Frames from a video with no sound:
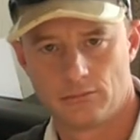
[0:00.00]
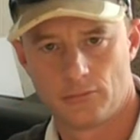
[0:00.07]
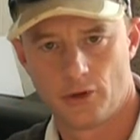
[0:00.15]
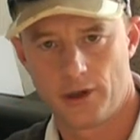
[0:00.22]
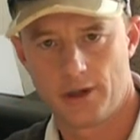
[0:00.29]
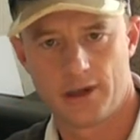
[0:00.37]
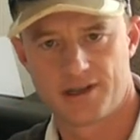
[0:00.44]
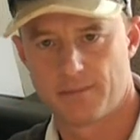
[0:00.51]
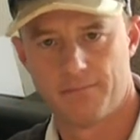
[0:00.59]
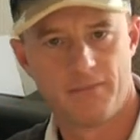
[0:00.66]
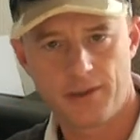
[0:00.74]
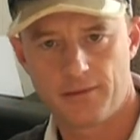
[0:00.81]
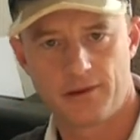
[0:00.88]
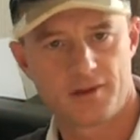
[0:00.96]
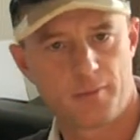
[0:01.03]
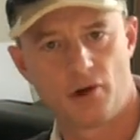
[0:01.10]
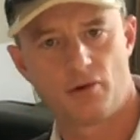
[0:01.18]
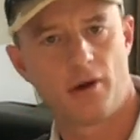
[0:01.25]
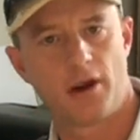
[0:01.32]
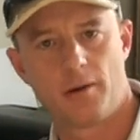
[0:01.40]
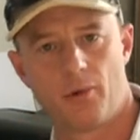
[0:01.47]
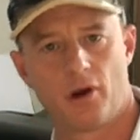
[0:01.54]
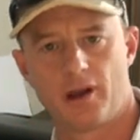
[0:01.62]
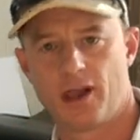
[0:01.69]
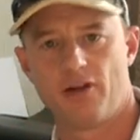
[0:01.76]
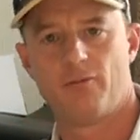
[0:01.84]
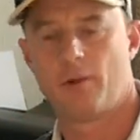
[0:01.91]
Right? It's a myth that's been created by
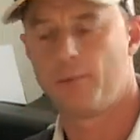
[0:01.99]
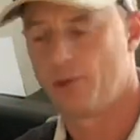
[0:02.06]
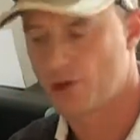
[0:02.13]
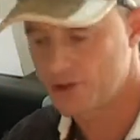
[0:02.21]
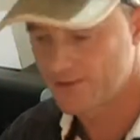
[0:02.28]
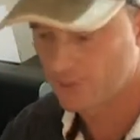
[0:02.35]
government because